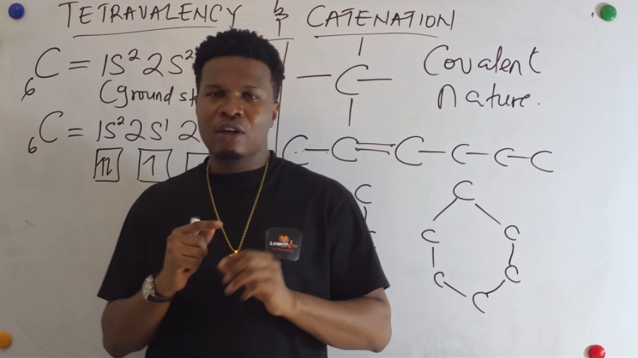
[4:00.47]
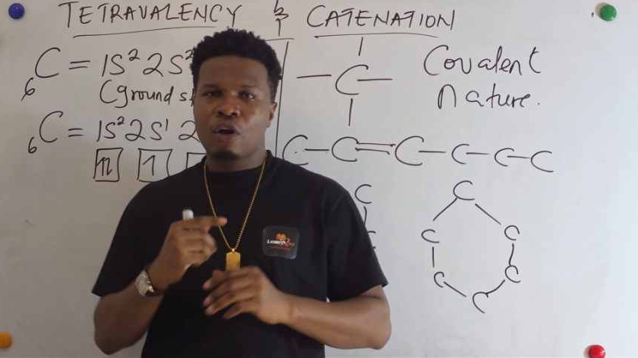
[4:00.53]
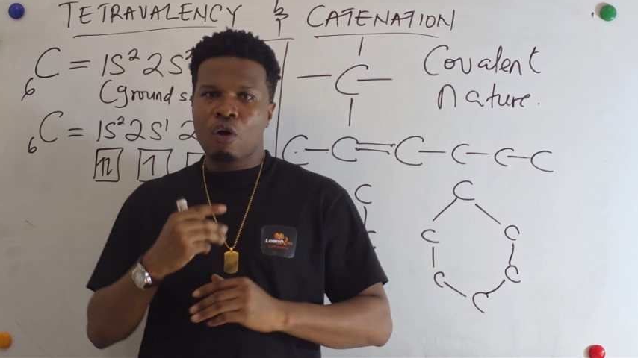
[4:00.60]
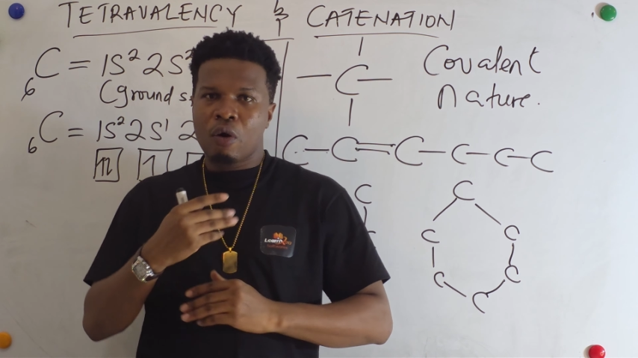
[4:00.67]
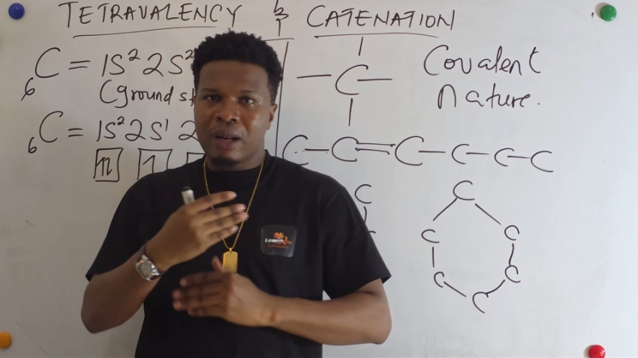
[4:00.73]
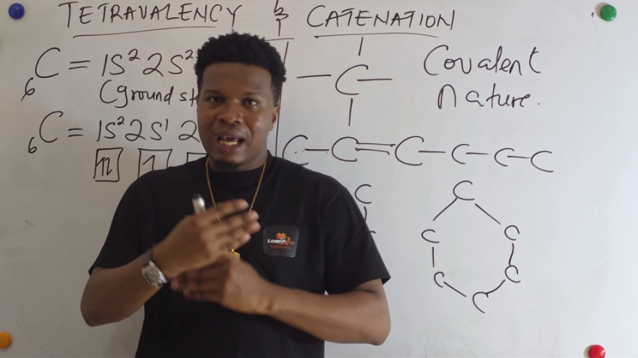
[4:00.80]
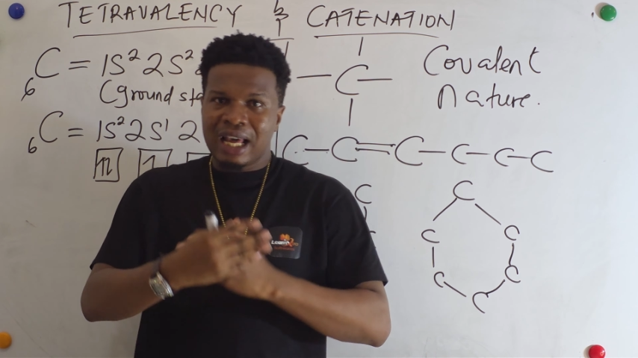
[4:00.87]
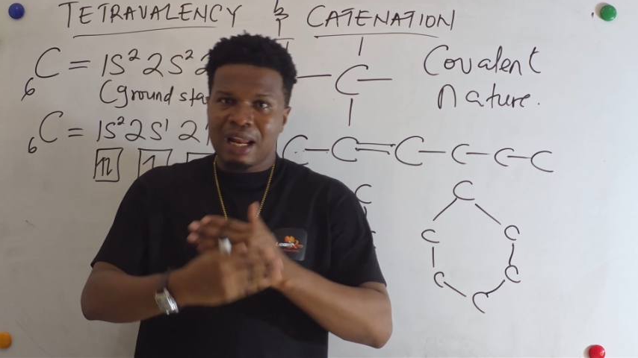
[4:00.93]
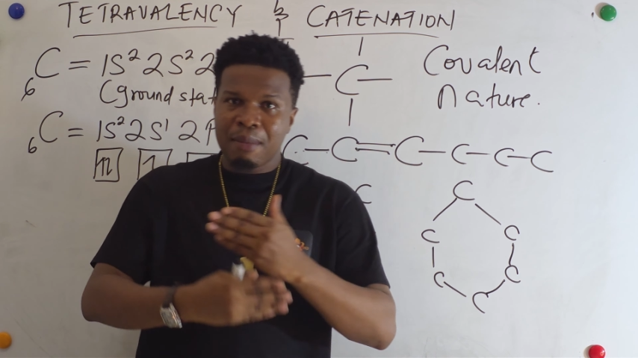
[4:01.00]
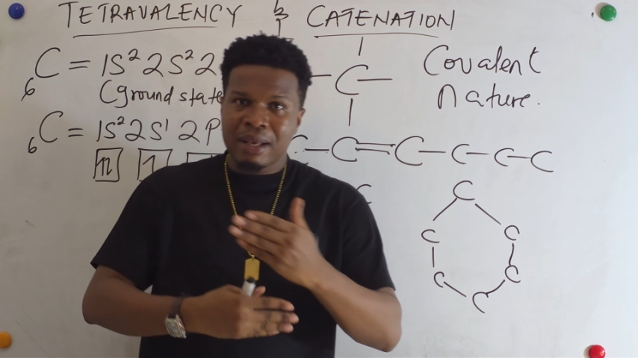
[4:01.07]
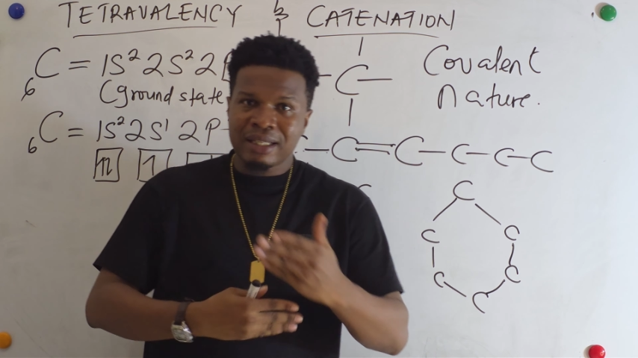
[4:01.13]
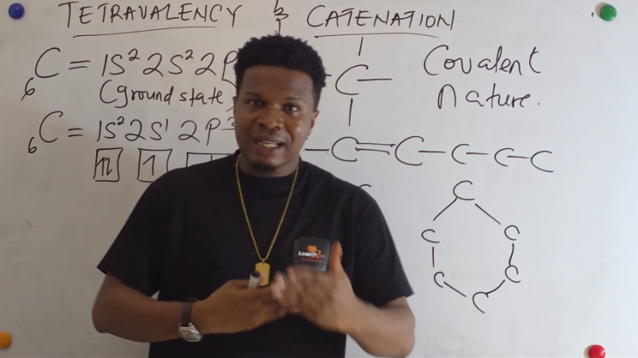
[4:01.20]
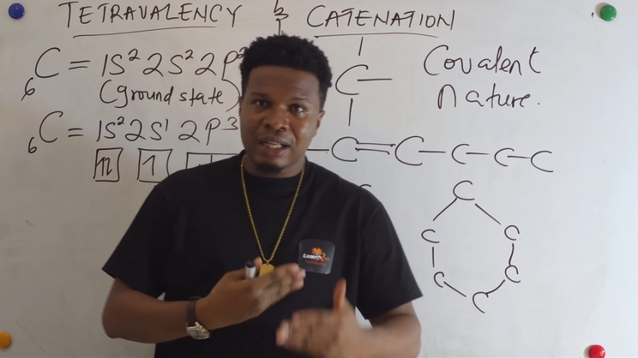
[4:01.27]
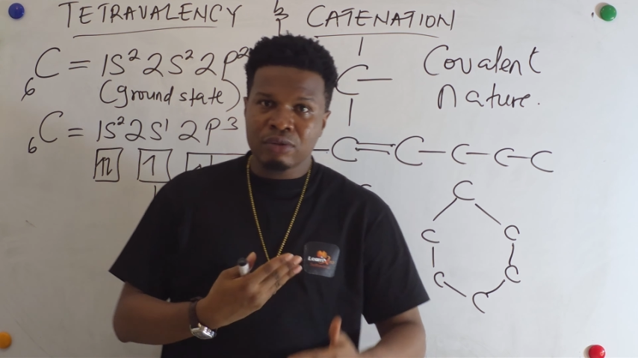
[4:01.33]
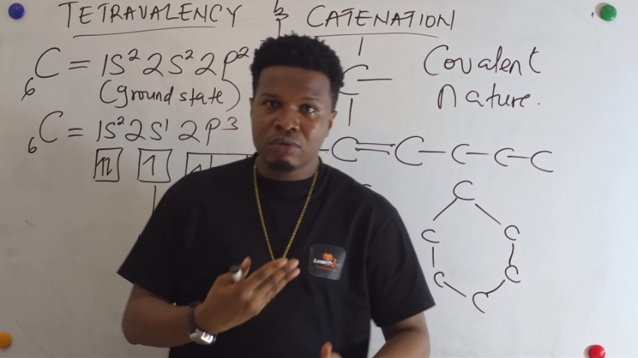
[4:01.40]
Other elements
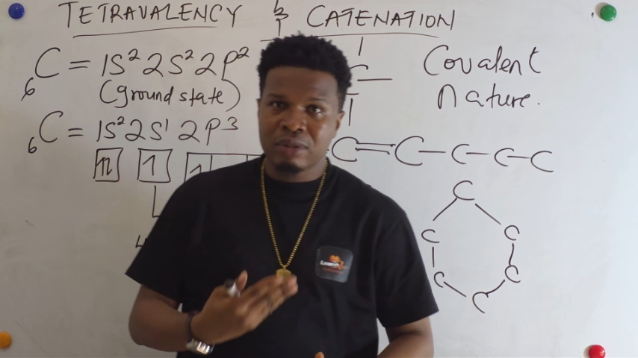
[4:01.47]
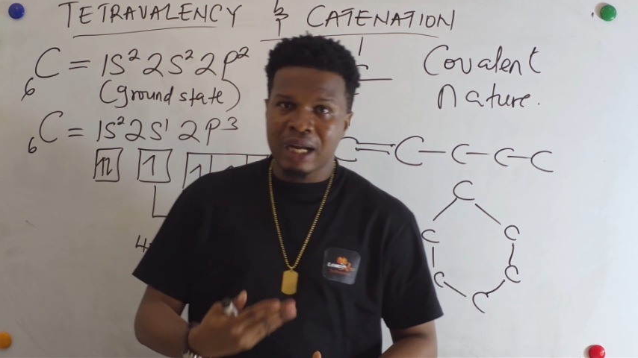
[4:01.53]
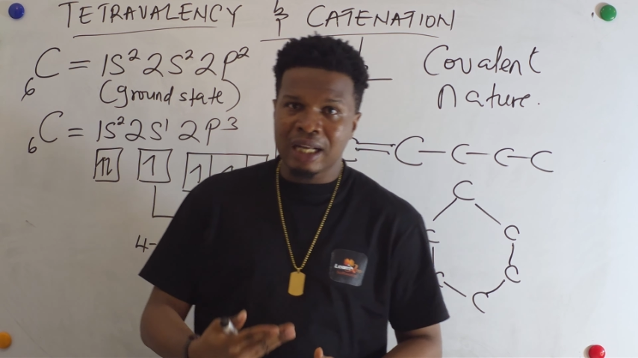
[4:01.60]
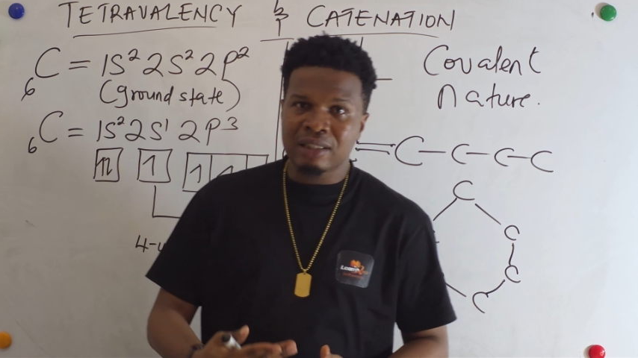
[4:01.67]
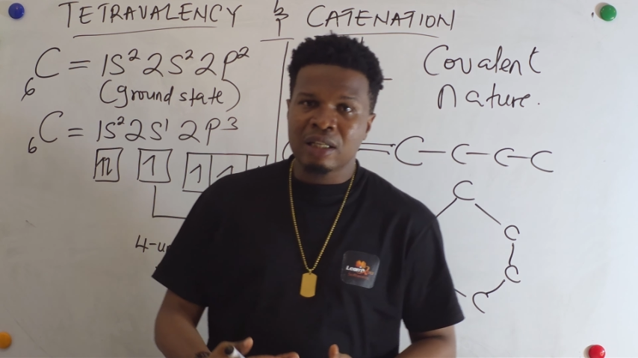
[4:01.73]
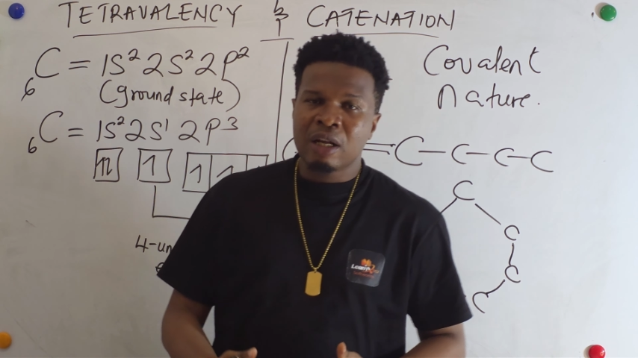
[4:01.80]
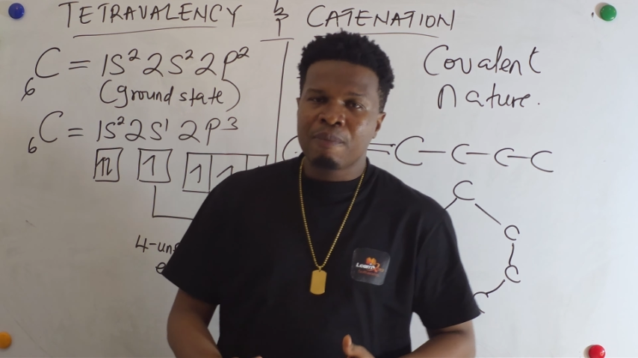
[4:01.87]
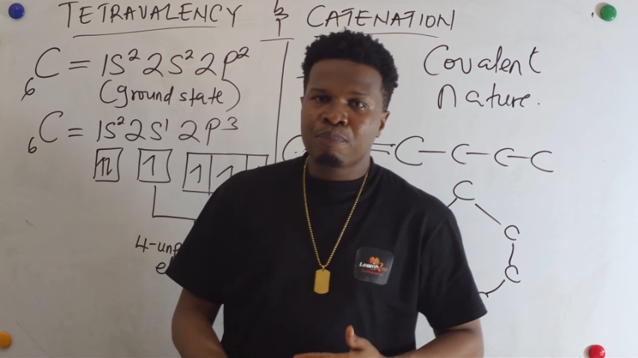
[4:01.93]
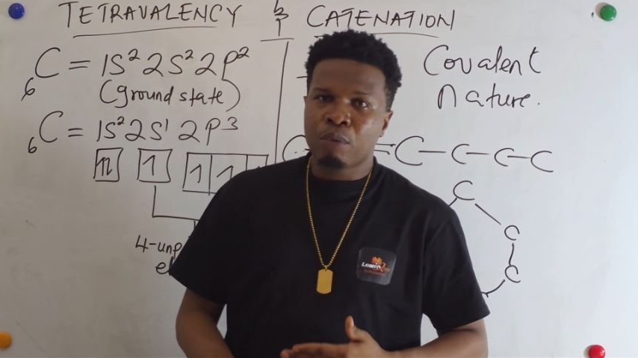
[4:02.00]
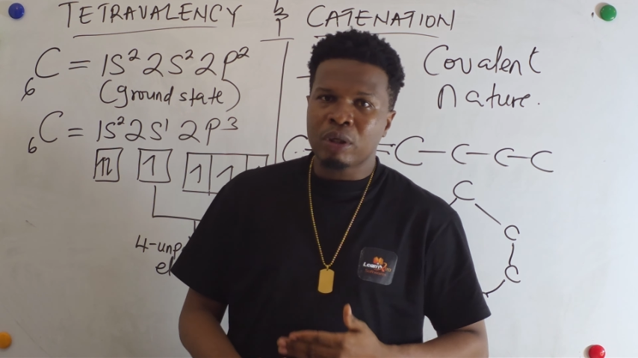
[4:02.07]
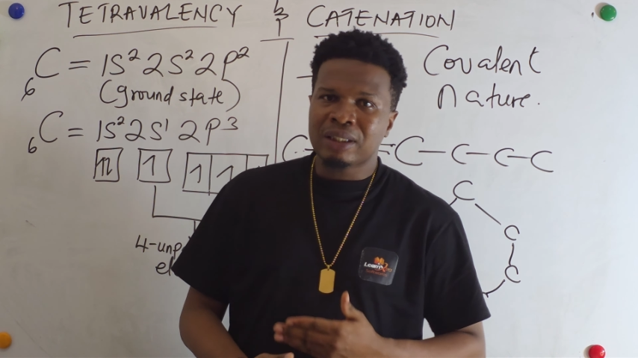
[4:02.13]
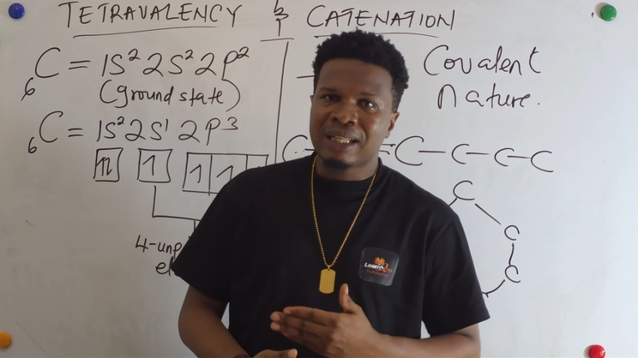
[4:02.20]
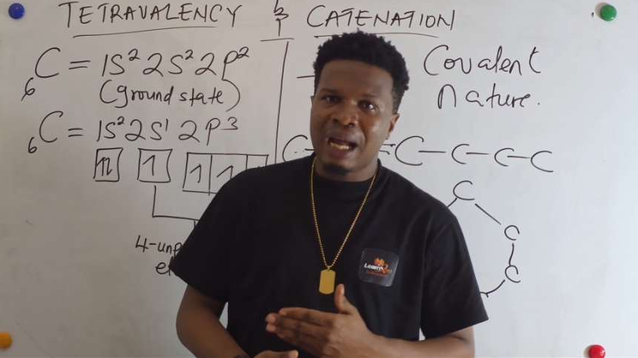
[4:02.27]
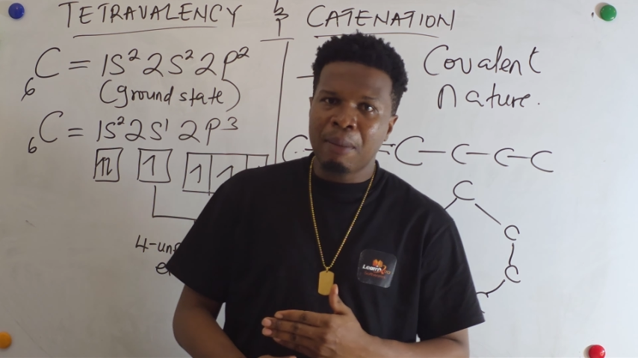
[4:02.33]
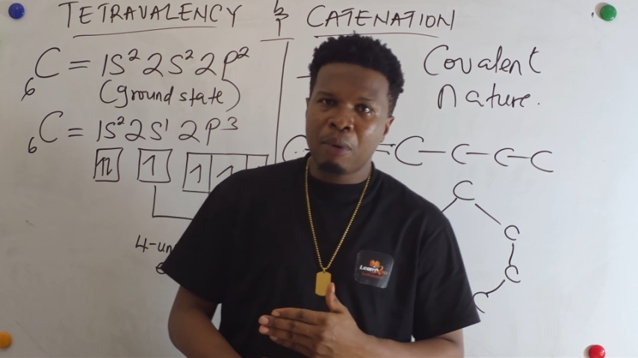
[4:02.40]
can do that, but
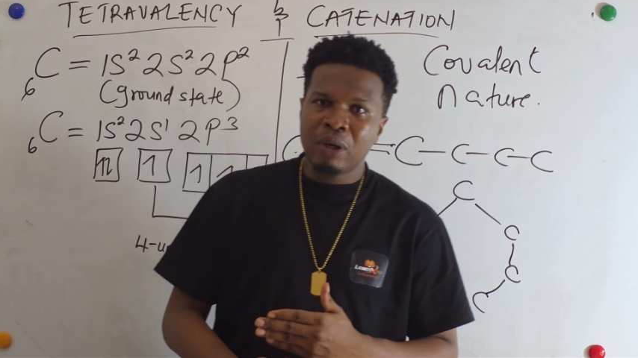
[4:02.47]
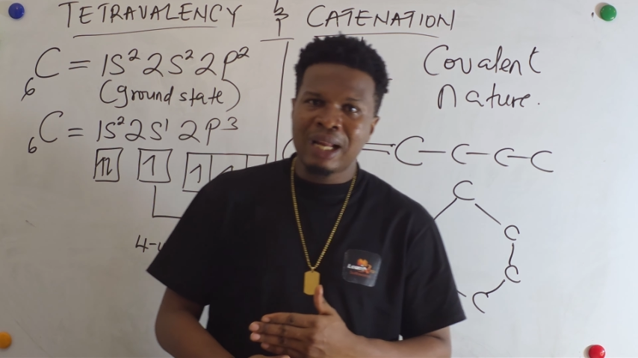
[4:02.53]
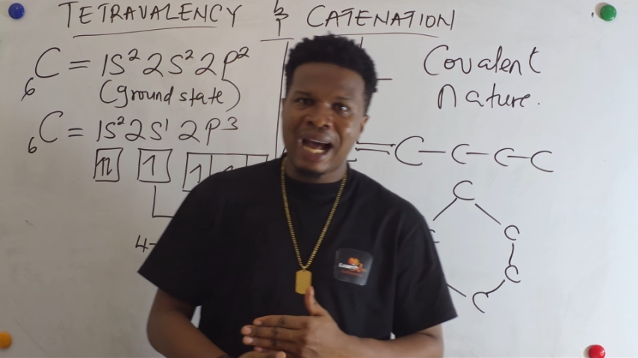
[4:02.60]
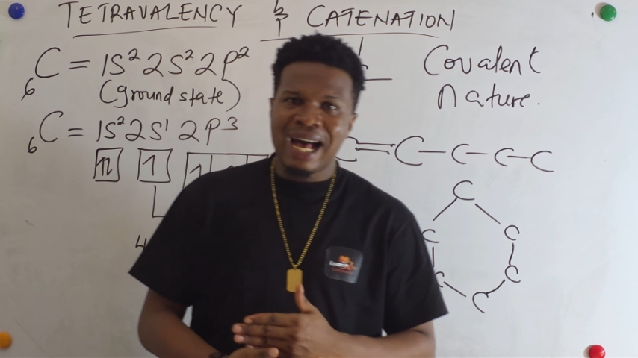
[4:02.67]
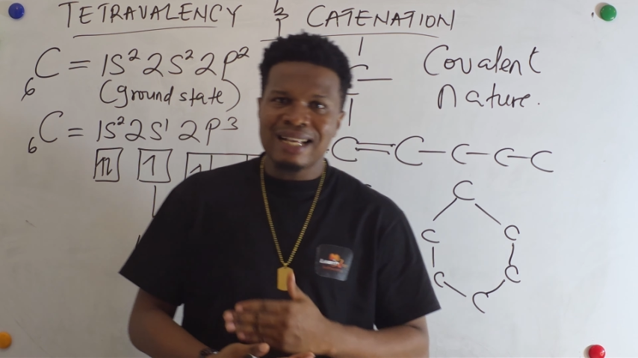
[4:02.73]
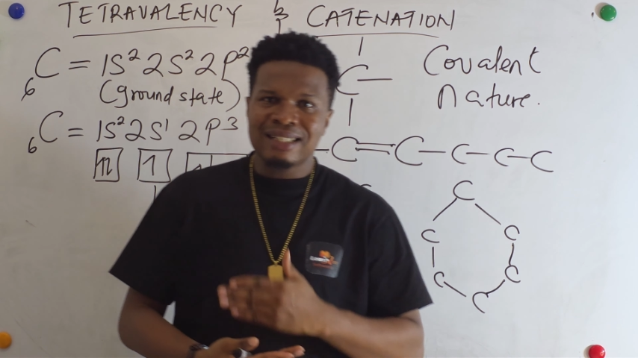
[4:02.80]
carbon has